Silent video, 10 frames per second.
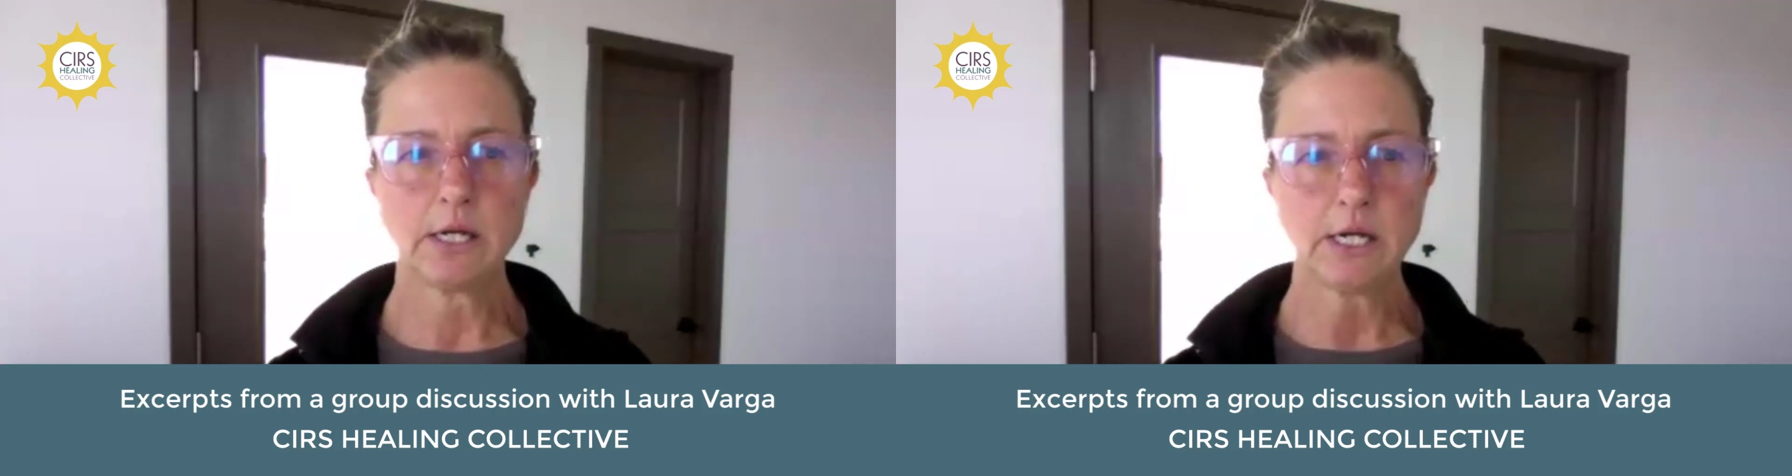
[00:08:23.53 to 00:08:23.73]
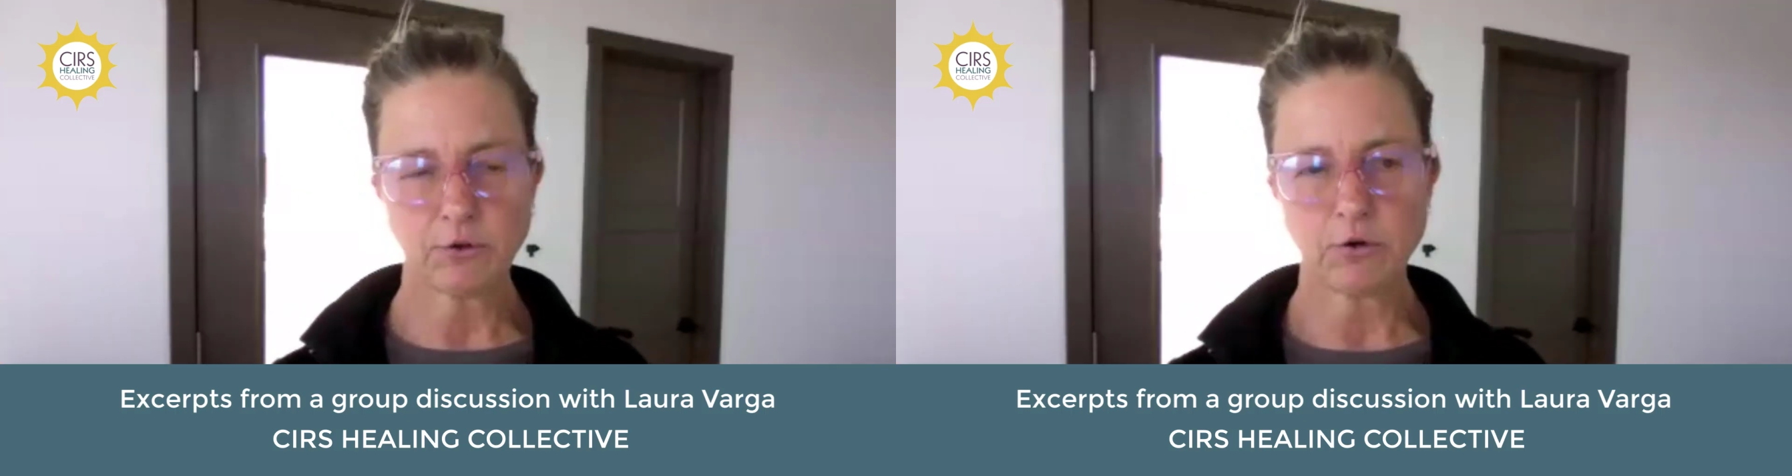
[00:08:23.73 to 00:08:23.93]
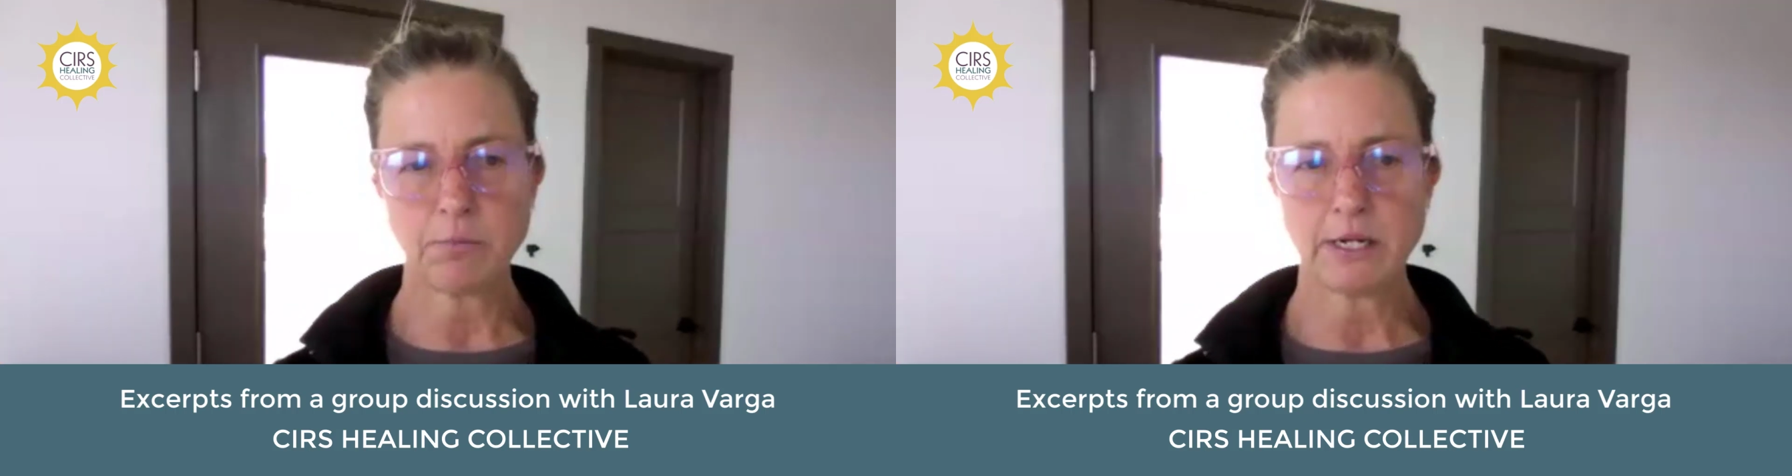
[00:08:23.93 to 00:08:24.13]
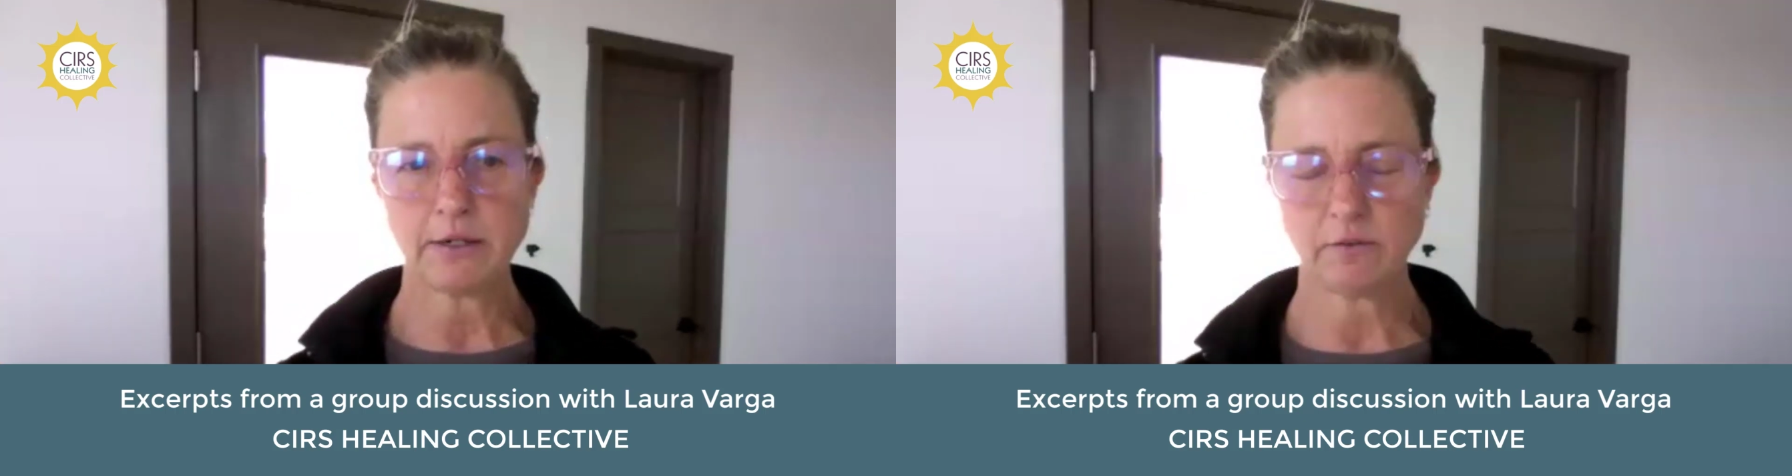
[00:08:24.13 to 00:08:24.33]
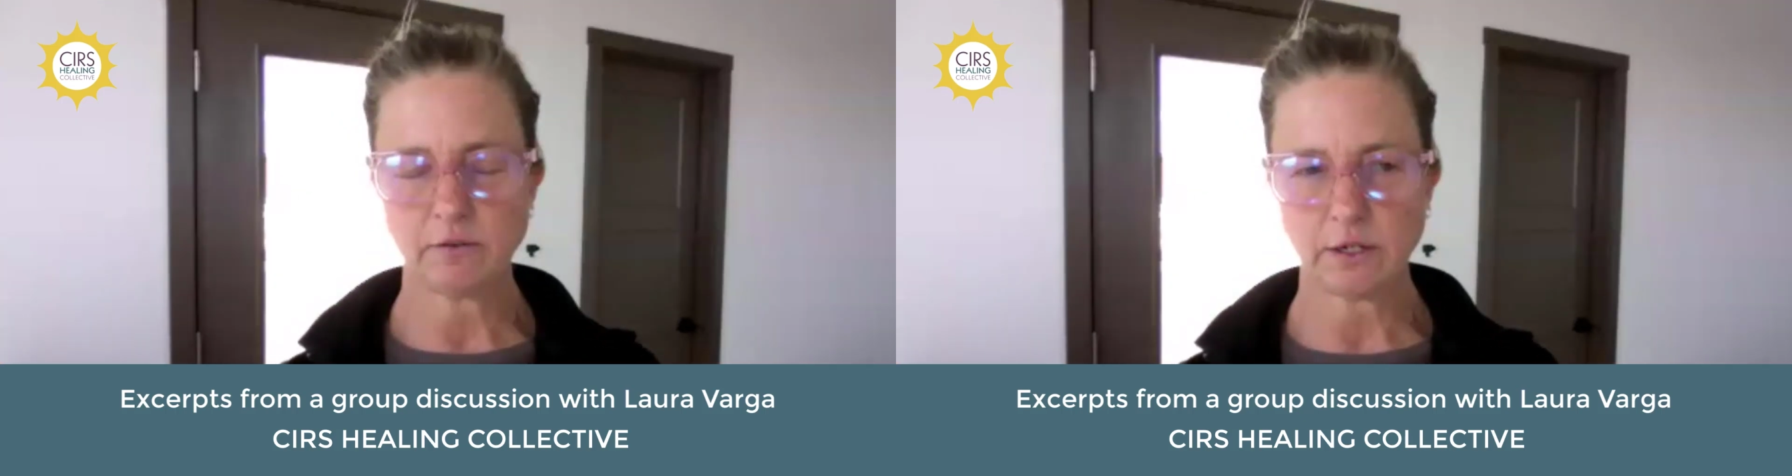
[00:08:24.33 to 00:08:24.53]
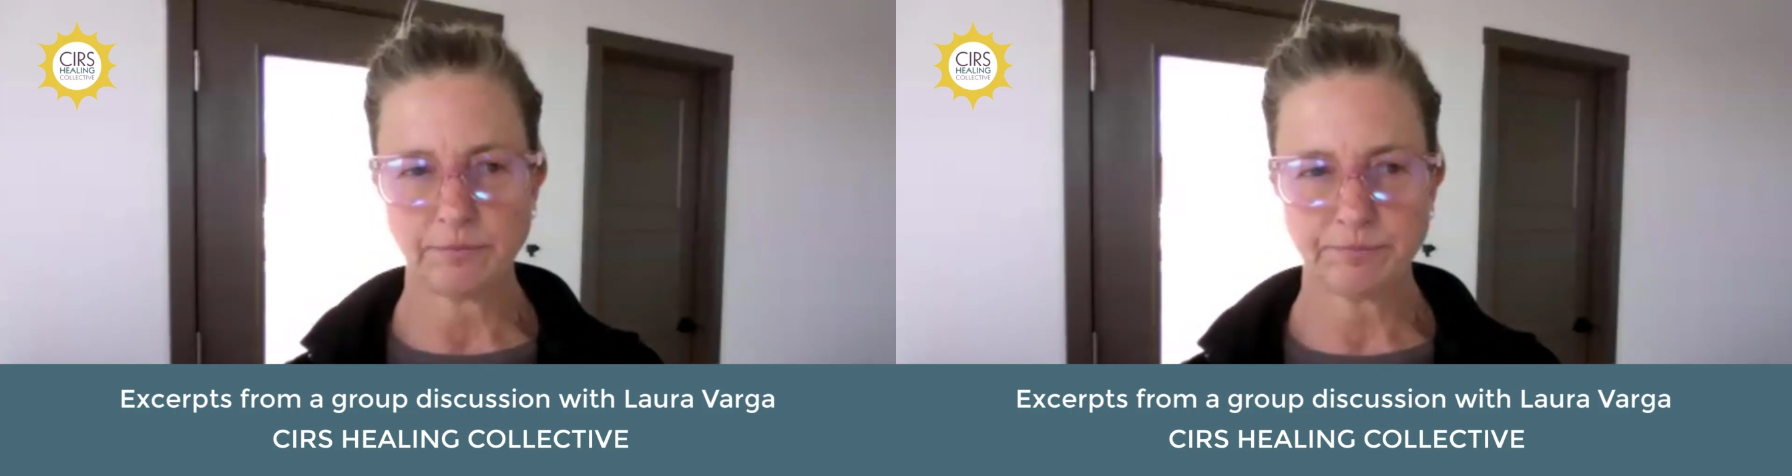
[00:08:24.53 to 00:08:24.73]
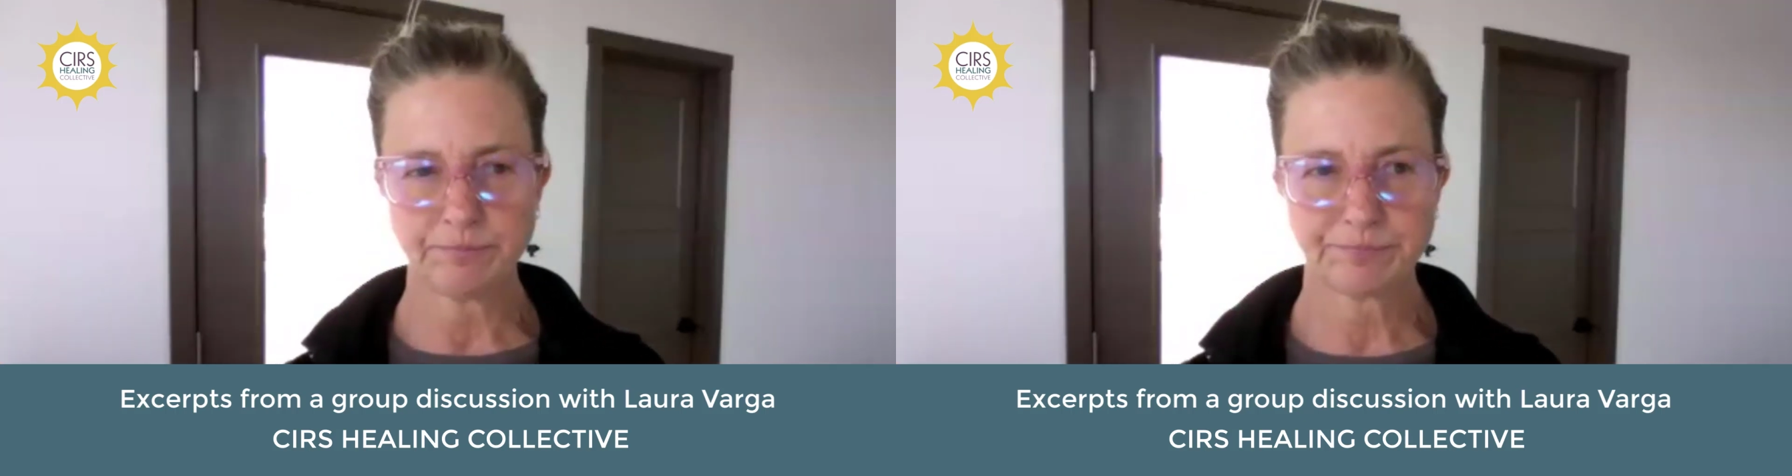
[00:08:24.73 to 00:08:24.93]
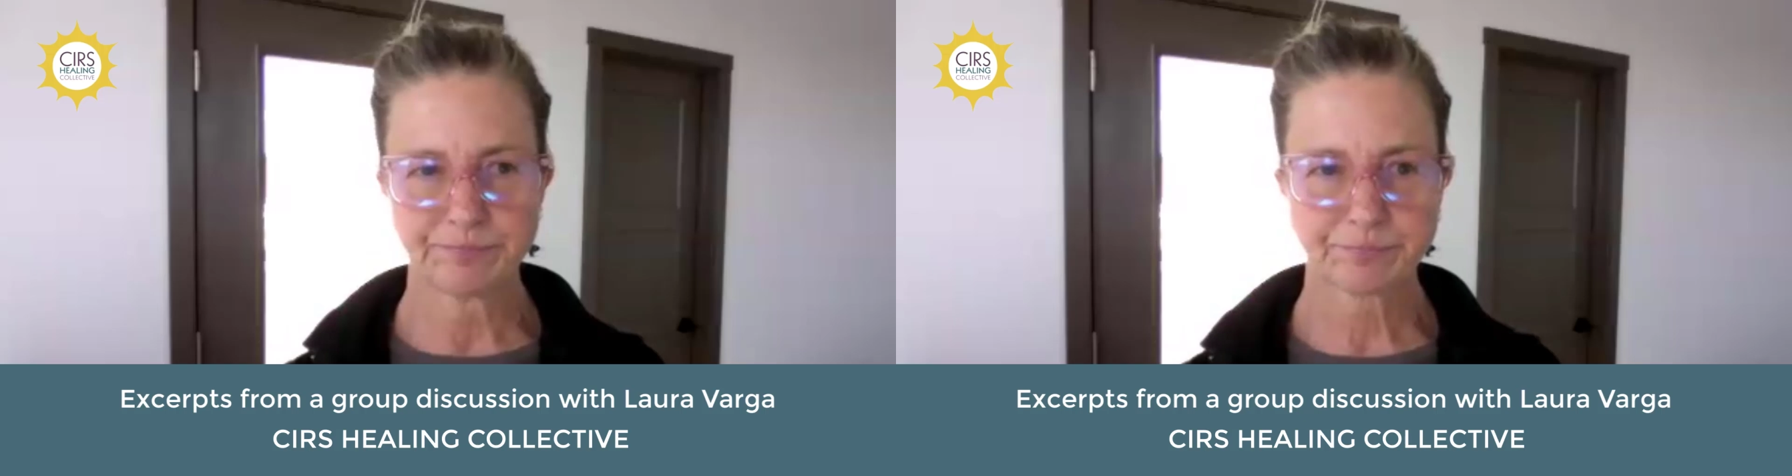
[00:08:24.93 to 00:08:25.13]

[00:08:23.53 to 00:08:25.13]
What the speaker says: Eastern medicine,